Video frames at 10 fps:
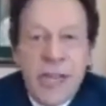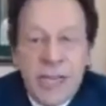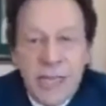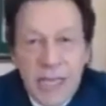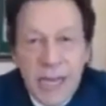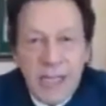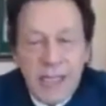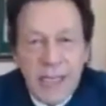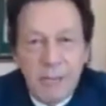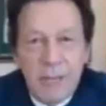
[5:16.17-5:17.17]
Suicide
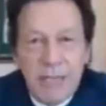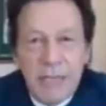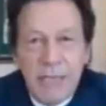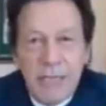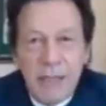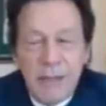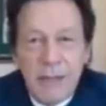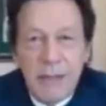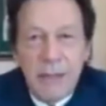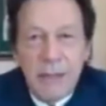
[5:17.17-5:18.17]
attacks have been
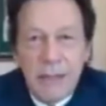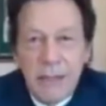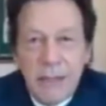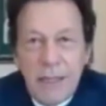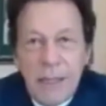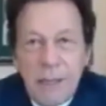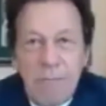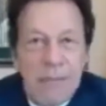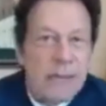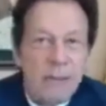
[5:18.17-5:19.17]

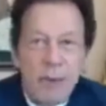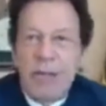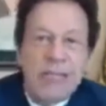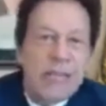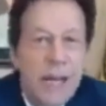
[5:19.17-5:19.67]
blamed